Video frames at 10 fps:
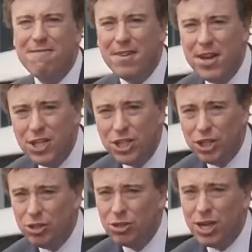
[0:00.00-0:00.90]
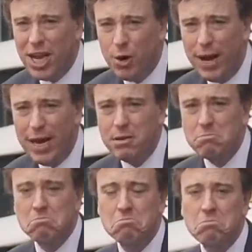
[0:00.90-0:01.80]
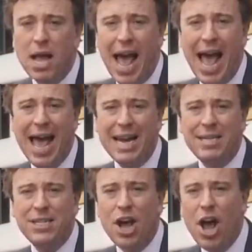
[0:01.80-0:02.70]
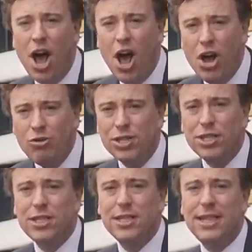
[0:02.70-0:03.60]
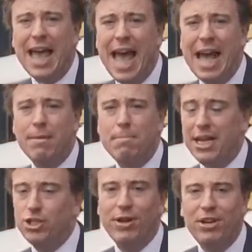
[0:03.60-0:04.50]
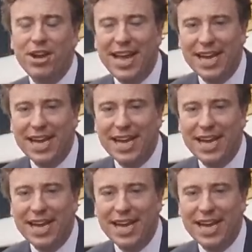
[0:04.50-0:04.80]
virtual queuing, and hosts that make sure you don't